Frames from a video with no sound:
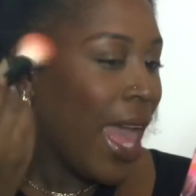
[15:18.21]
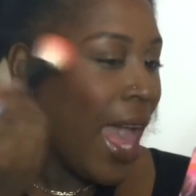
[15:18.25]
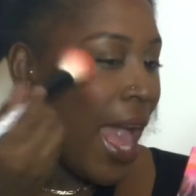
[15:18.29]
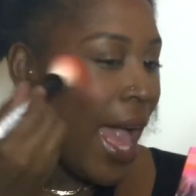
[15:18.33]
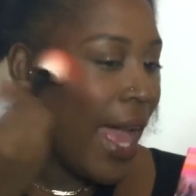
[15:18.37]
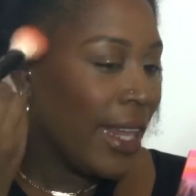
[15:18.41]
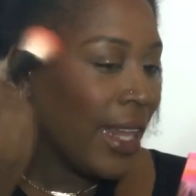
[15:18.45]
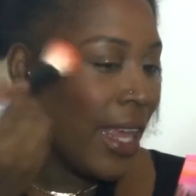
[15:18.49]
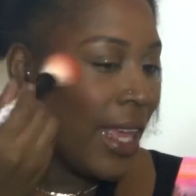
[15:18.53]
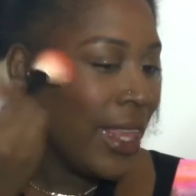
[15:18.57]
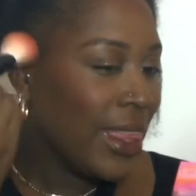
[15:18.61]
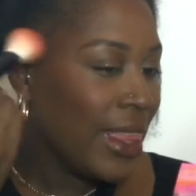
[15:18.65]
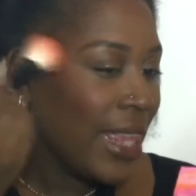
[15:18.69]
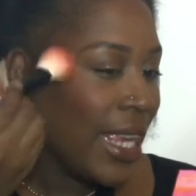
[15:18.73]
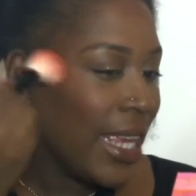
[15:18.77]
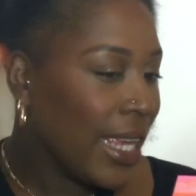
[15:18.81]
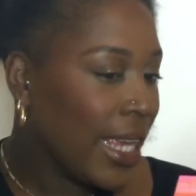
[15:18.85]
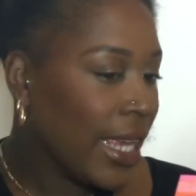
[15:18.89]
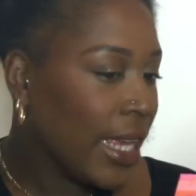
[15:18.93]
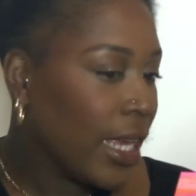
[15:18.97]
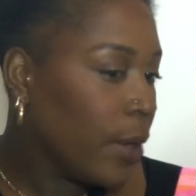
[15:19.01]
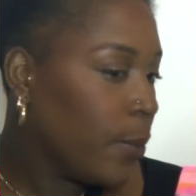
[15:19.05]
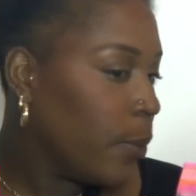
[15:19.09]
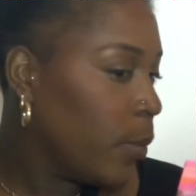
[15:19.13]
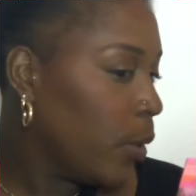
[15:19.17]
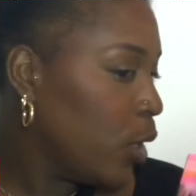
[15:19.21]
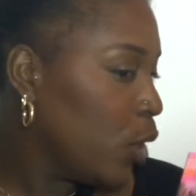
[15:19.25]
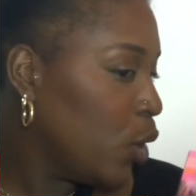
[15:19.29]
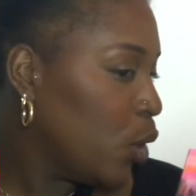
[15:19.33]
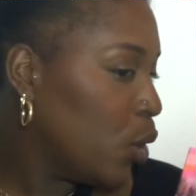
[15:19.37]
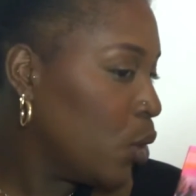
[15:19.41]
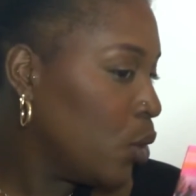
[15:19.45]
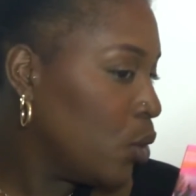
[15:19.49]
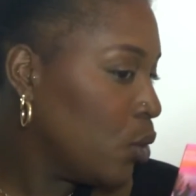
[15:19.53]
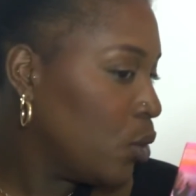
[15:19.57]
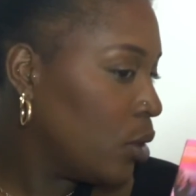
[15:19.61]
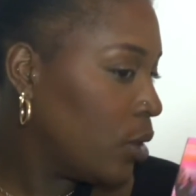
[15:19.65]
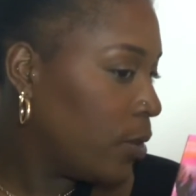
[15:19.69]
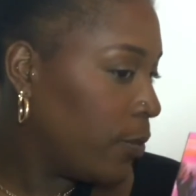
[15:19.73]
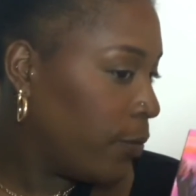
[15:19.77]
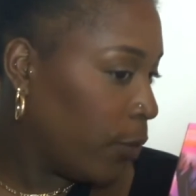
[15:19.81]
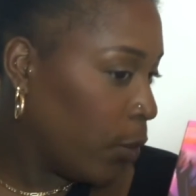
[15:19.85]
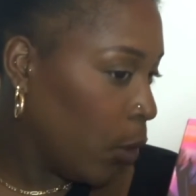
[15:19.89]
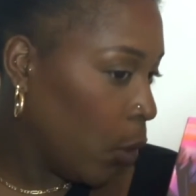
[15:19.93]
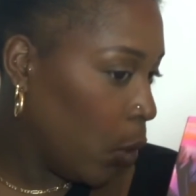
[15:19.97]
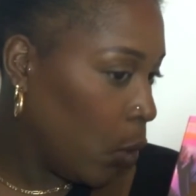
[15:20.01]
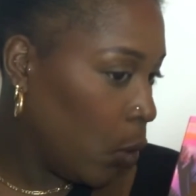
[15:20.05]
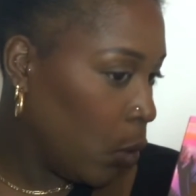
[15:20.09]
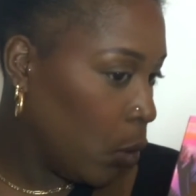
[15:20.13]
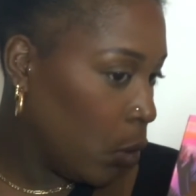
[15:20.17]
I think it can be used
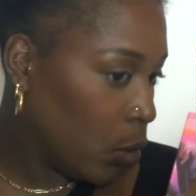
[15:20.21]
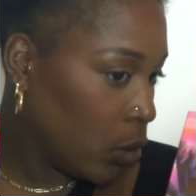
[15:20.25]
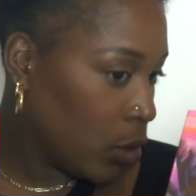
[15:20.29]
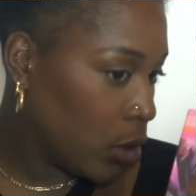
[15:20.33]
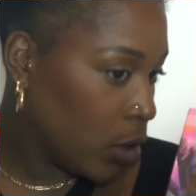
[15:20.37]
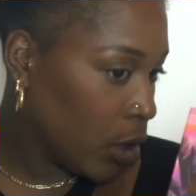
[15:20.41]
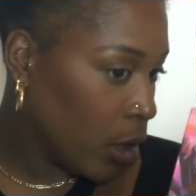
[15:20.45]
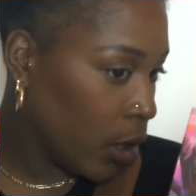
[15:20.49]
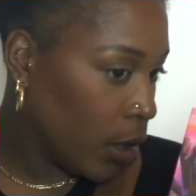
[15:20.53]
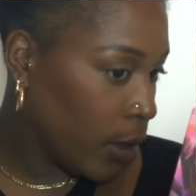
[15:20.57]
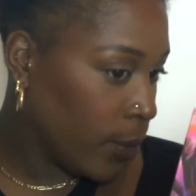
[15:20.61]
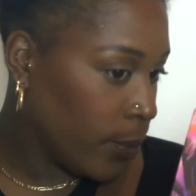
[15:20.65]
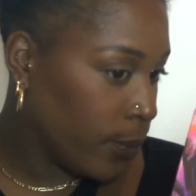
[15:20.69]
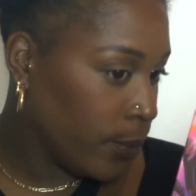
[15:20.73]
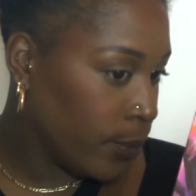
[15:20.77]
for autumn.